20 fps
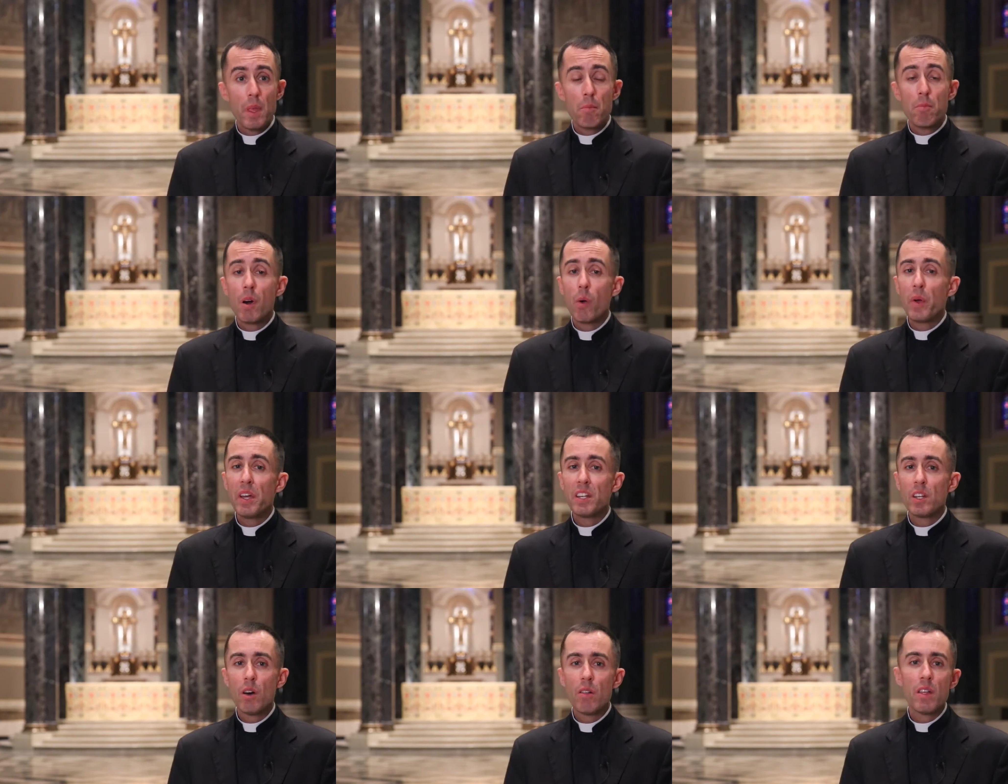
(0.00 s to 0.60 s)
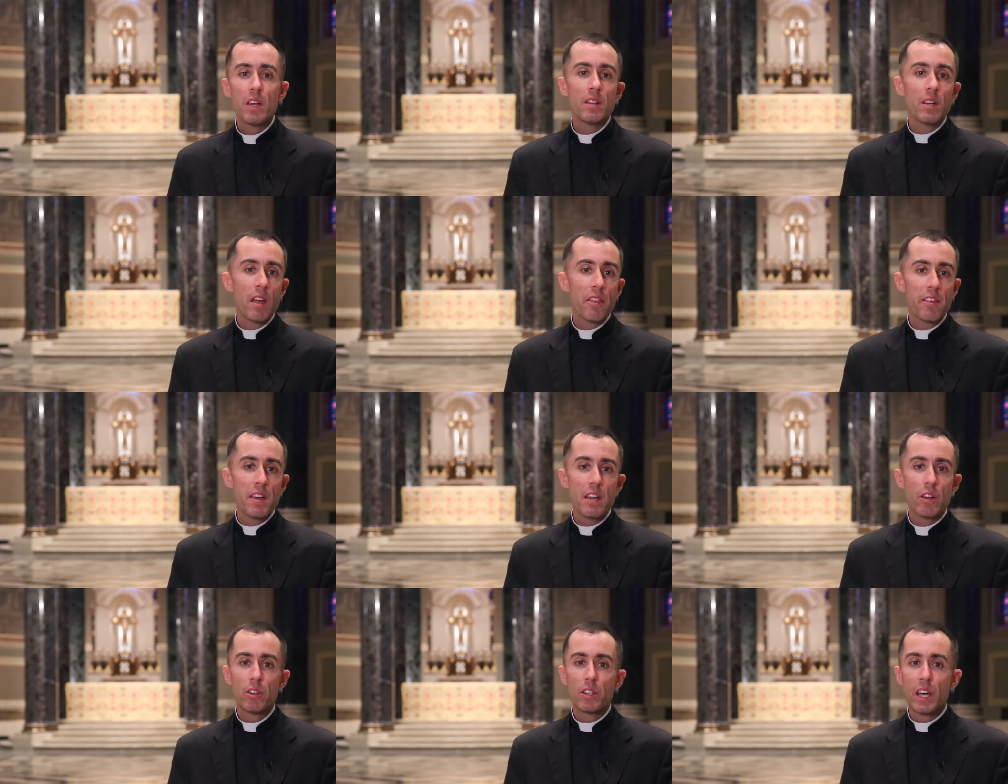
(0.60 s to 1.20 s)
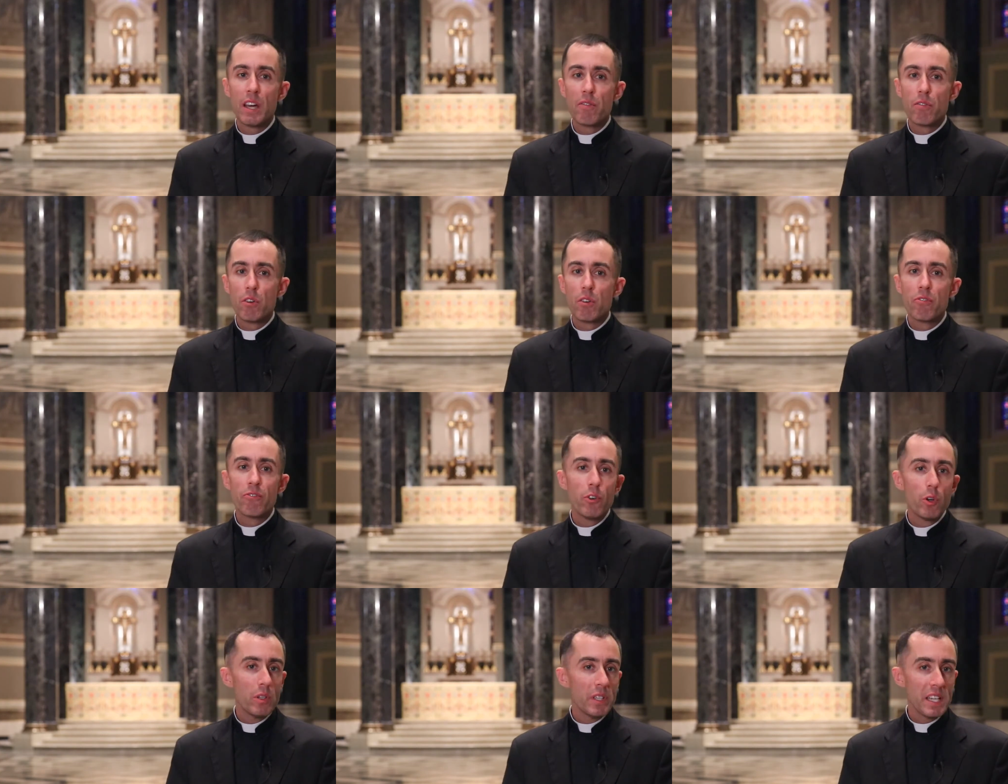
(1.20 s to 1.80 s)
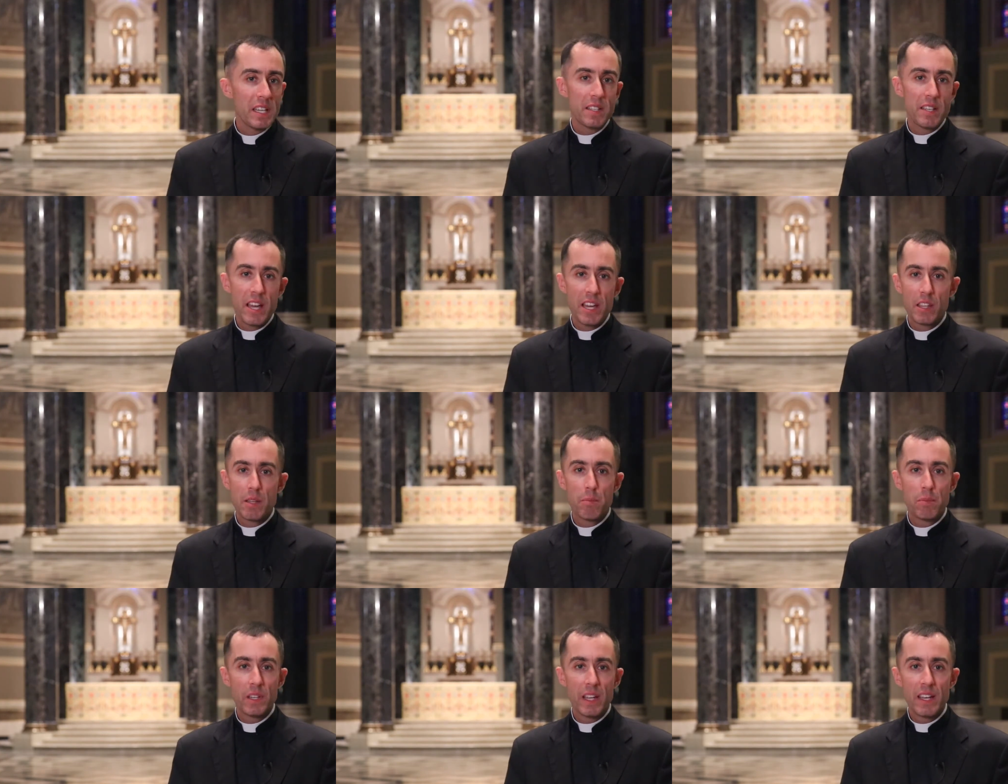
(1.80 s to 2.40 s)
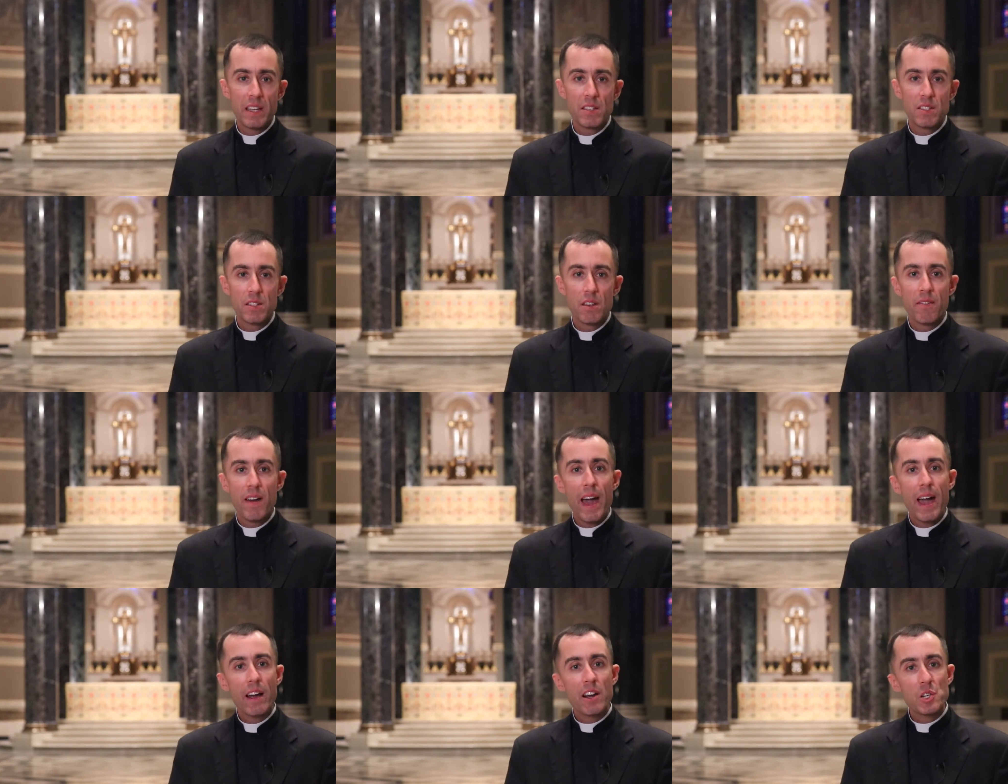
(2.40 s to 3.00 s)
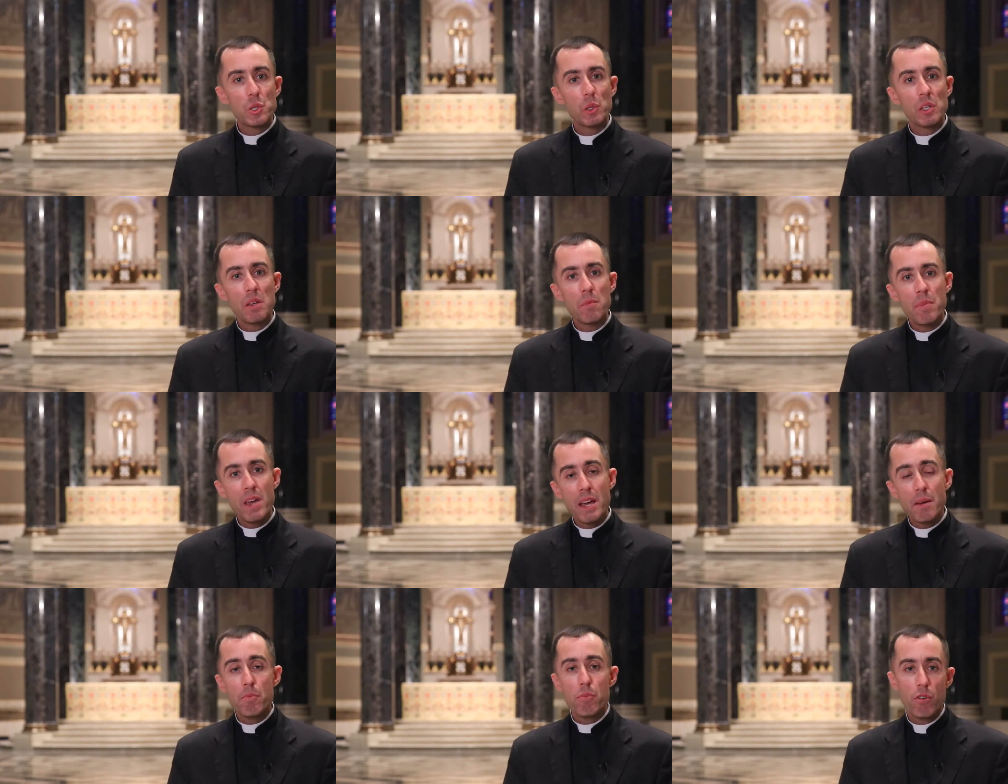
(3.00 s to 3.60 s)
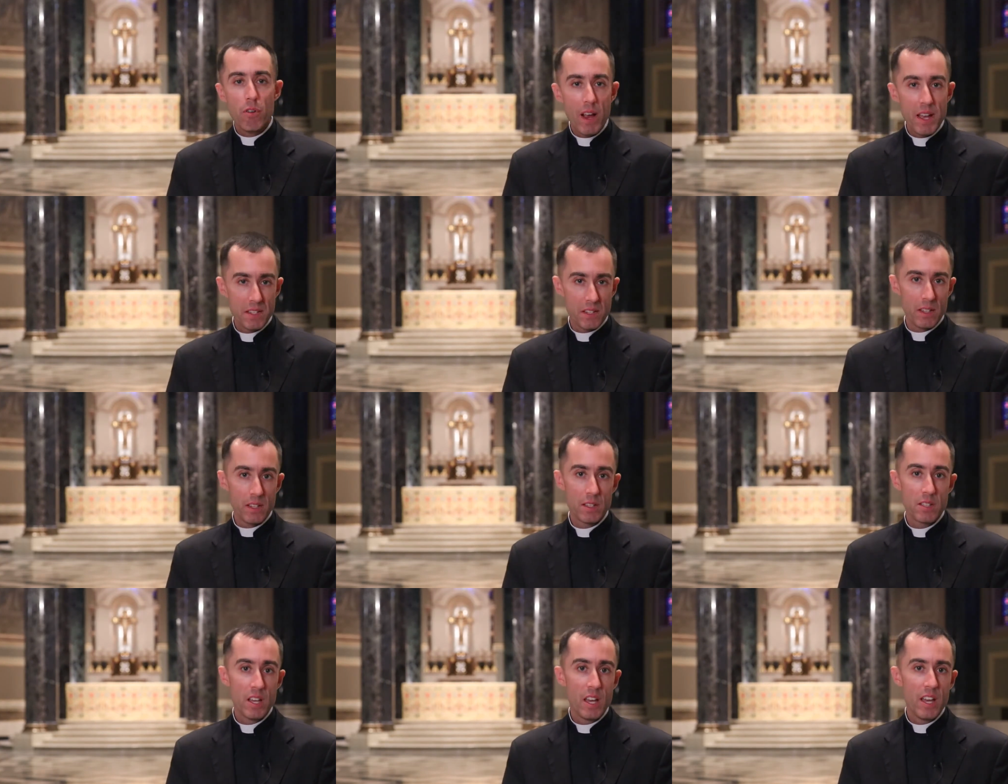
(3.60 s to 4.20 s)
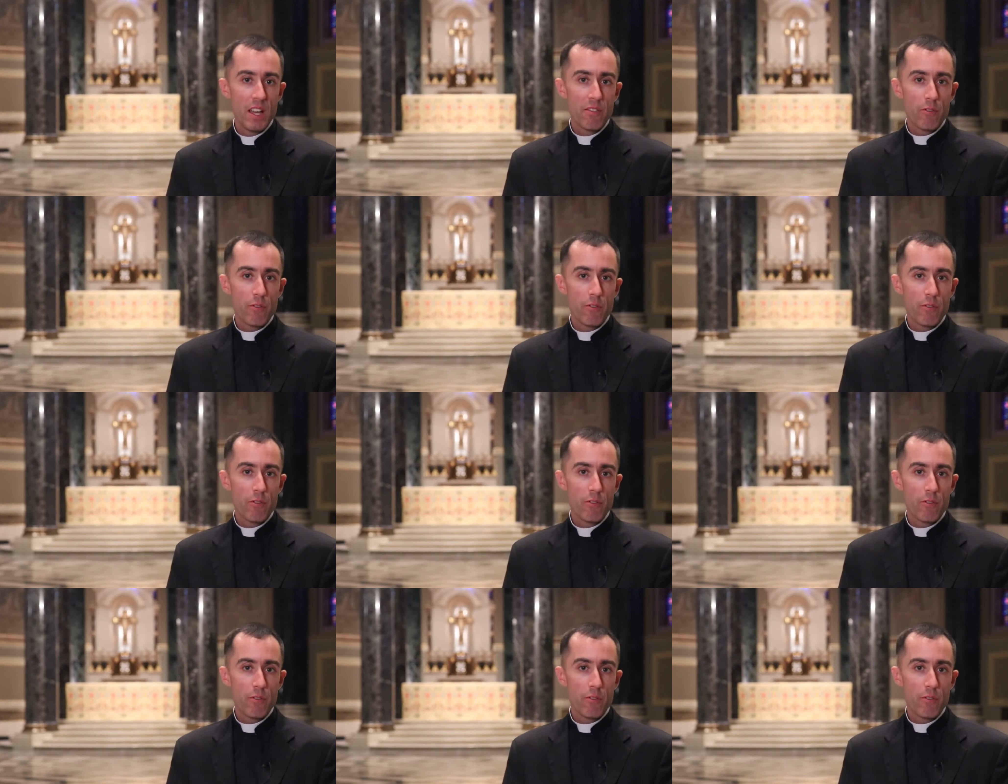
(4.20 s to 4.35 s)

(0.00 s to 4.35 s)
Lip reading: But we know that nothing could ever fully take the place of actually being present